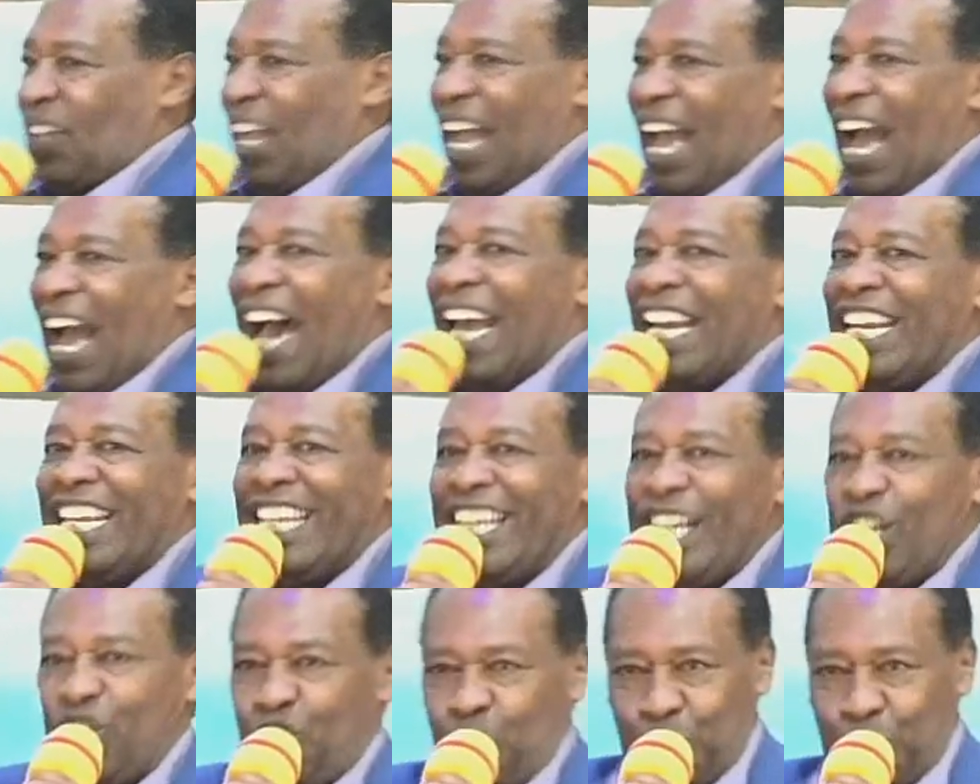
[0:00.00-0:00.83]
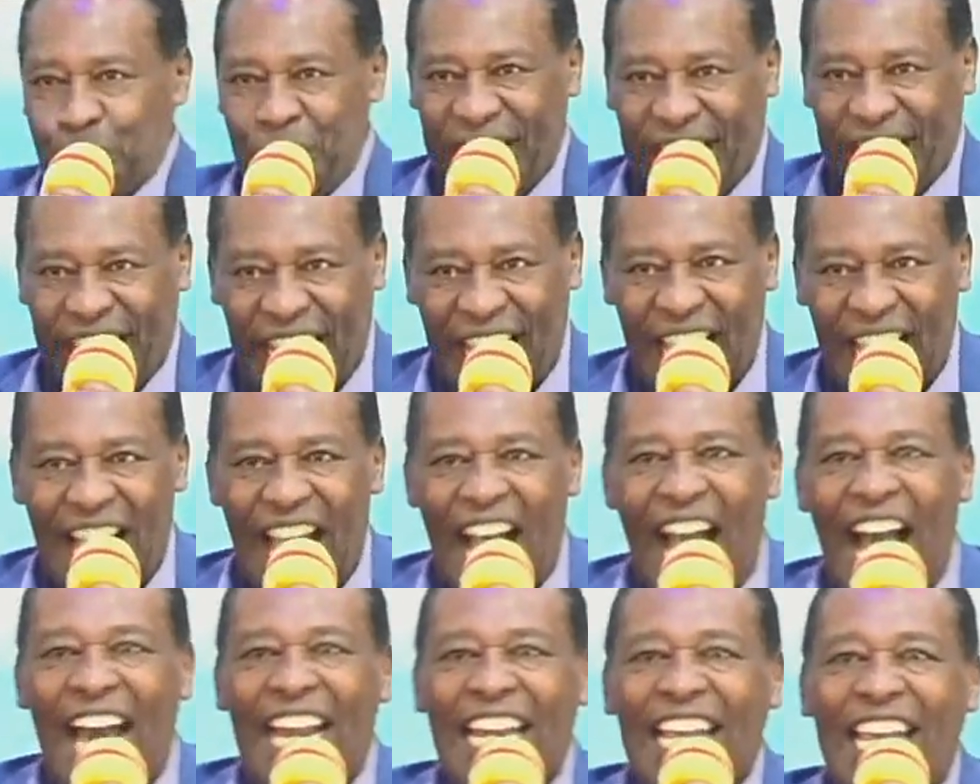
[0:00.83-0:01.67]
and he is speaking, and
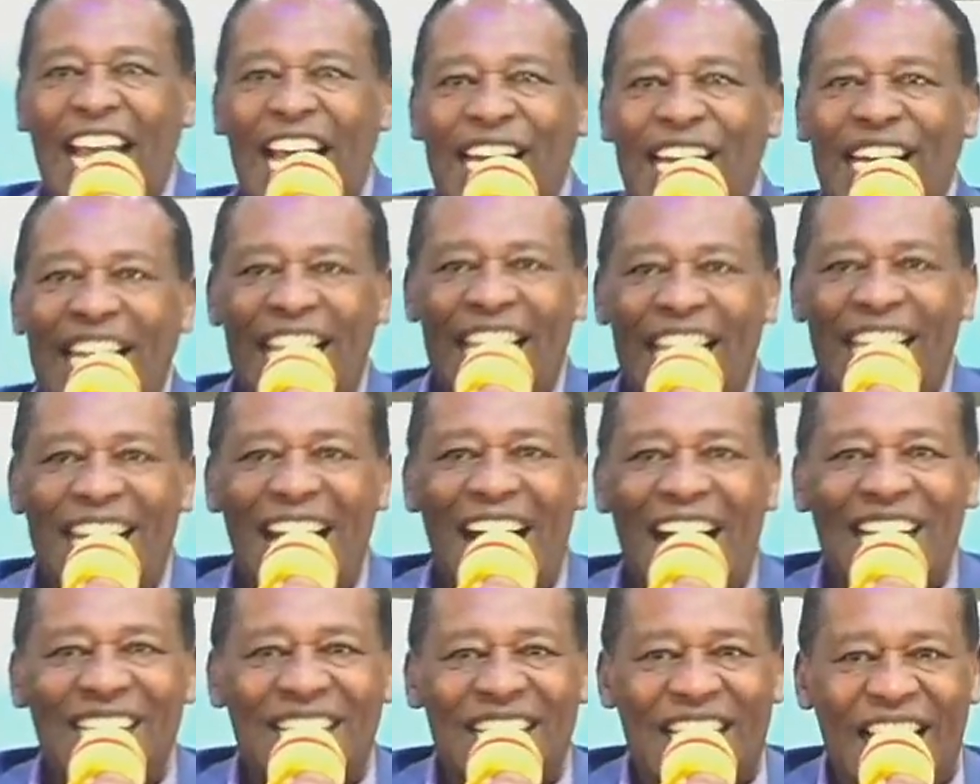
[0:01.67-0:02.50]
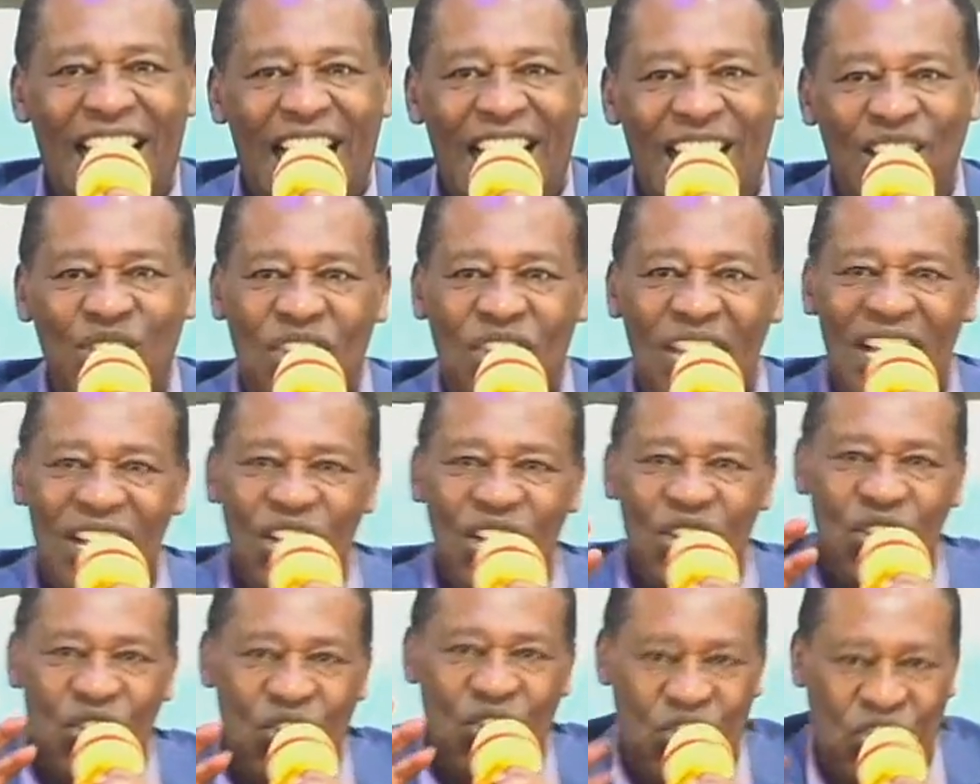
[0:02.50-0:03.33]
he does things
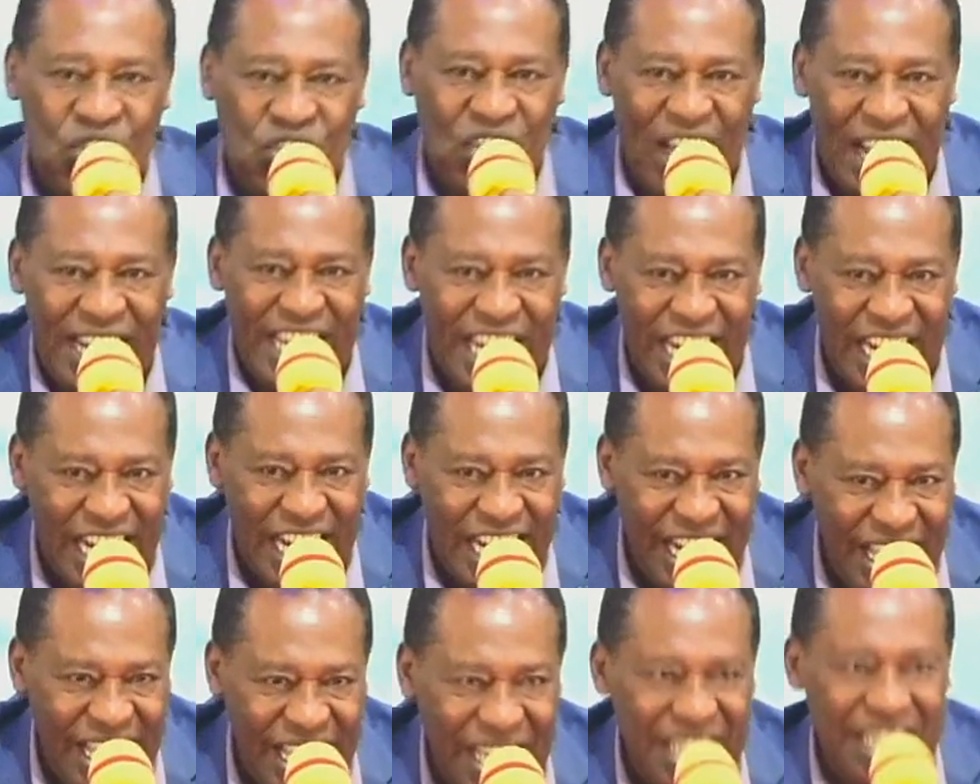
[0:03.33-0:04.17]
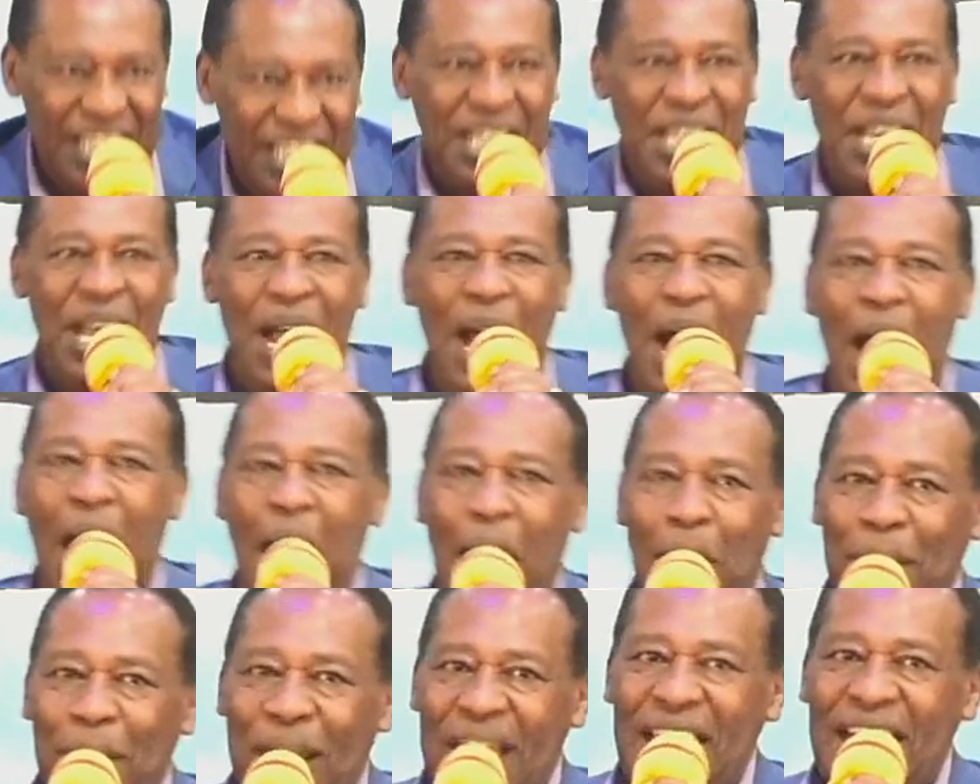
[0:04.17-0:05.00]
suddenly.
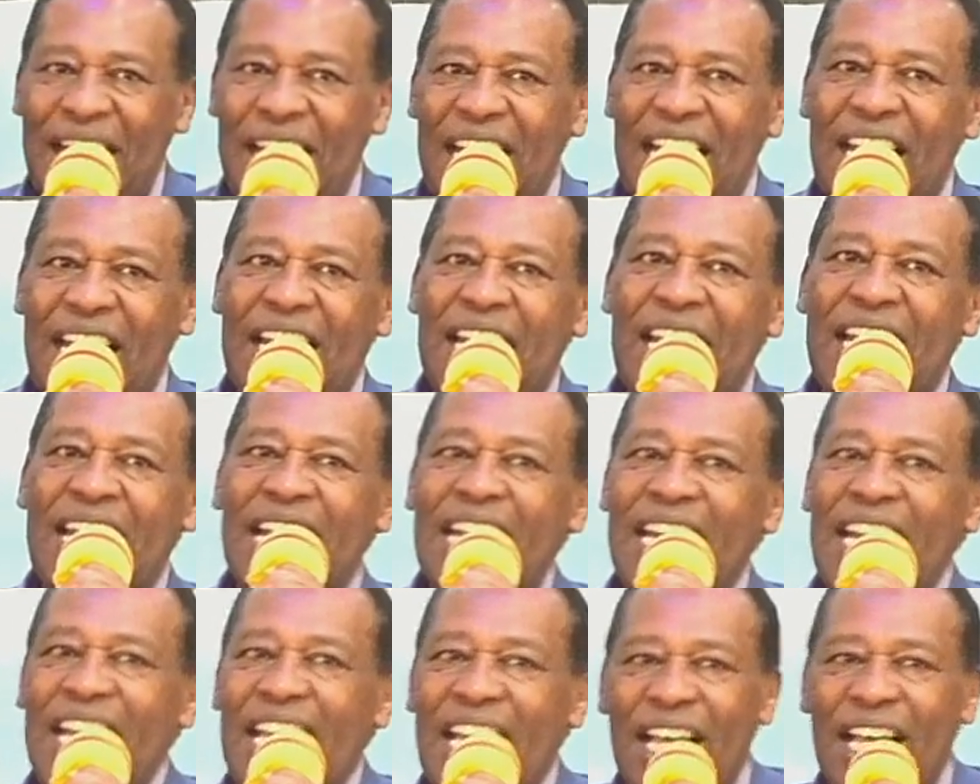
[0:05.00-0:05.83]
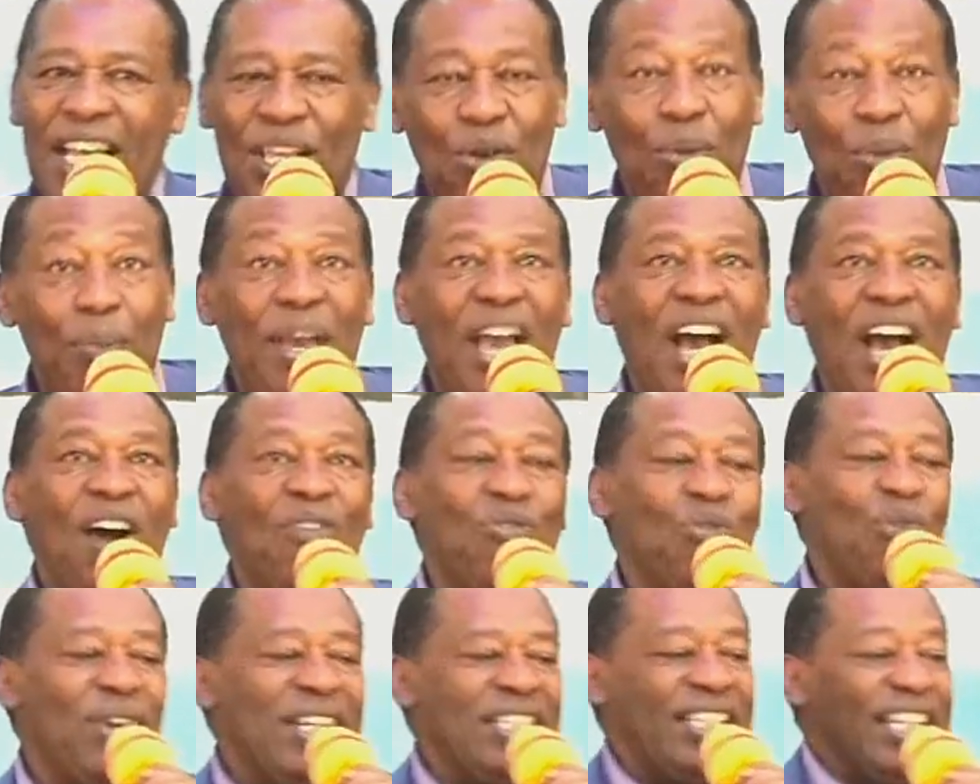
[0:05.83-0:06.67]
Amen? You may have
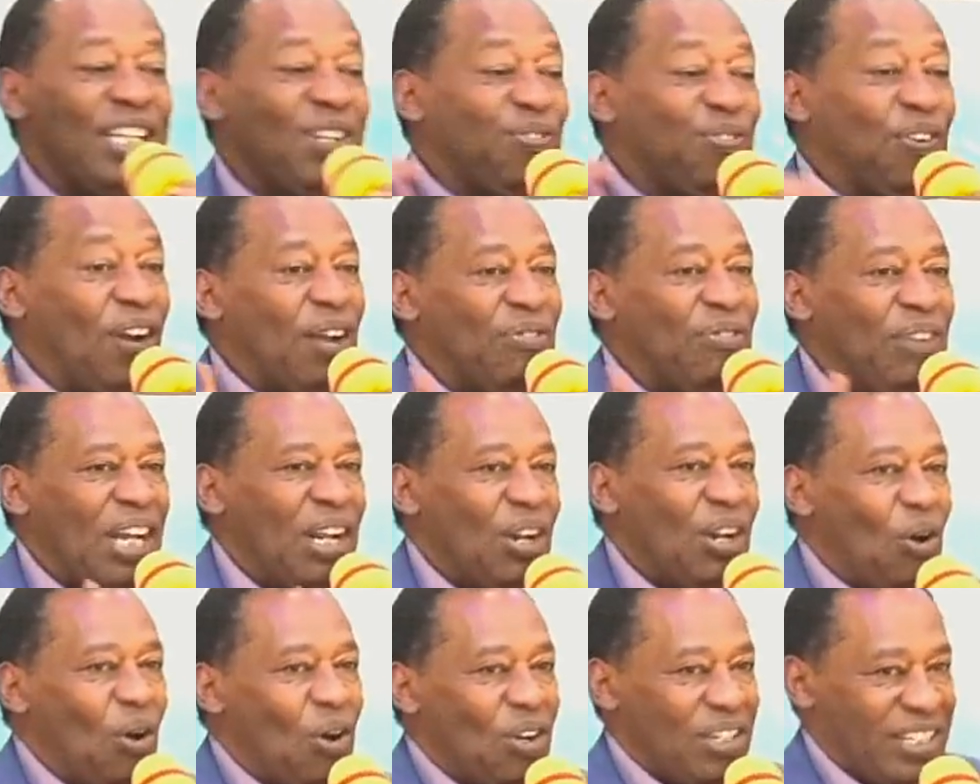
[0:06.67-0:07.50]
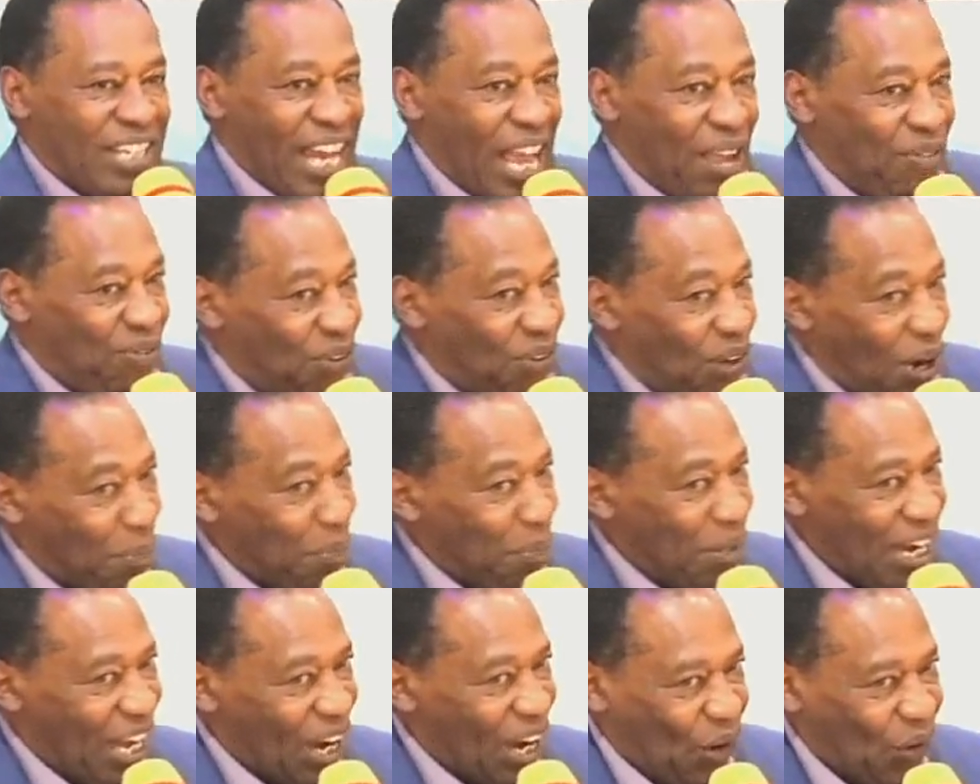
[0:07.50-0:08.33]
waited for a very long time for a
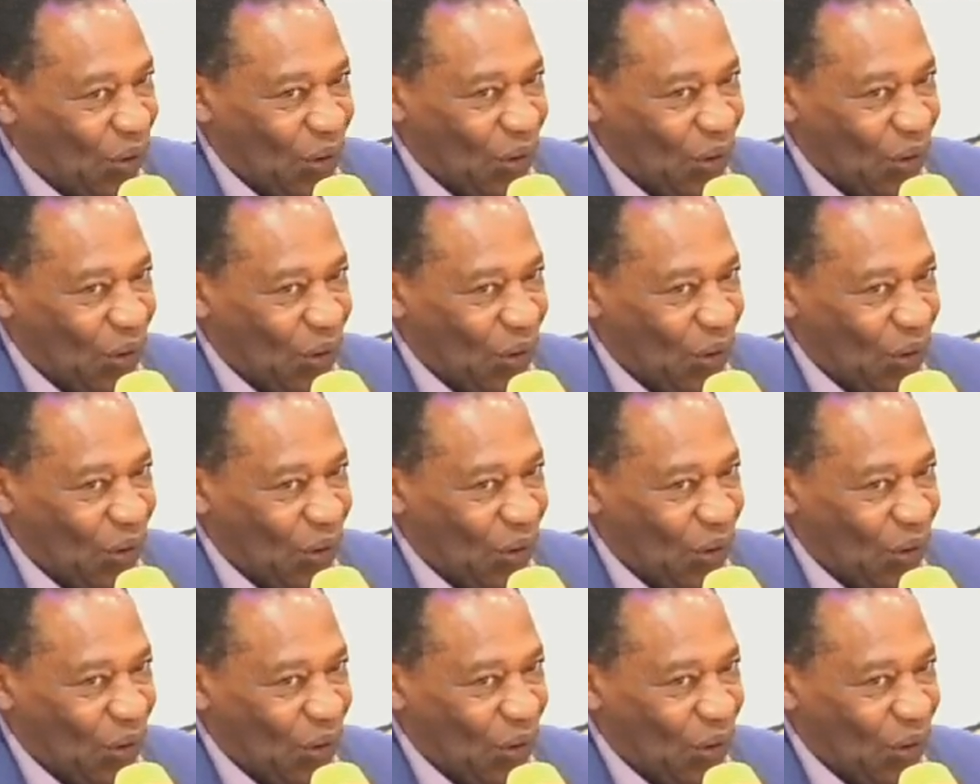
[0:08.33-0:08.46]
miracle.